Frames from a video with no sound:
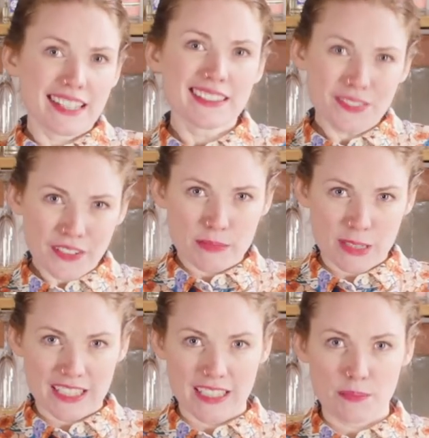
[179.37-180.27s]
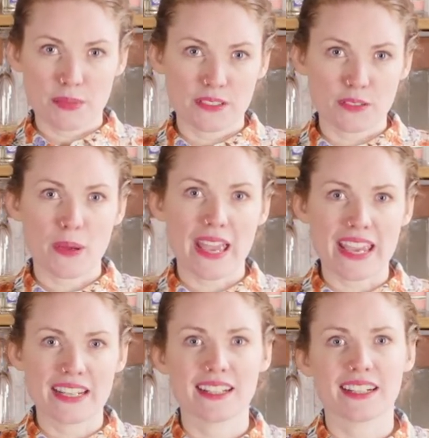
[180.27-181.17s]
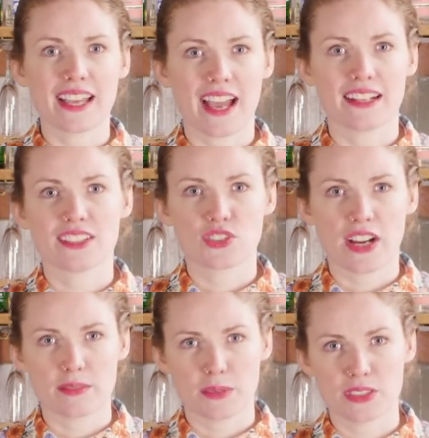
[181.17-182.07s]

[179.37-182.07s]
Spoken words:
tend to find muddling a bit of a pain, and it can extract